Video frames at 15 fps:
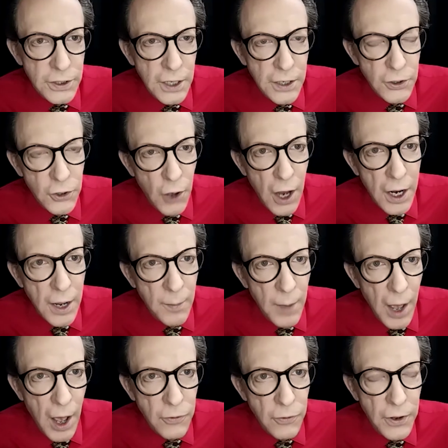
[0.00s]
and talk
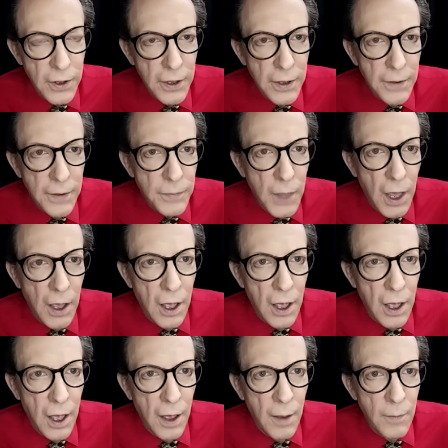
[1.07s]
about
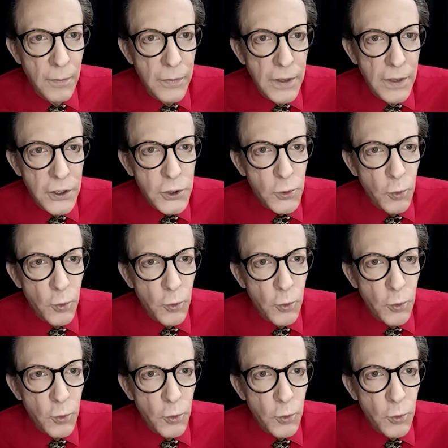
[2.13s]
this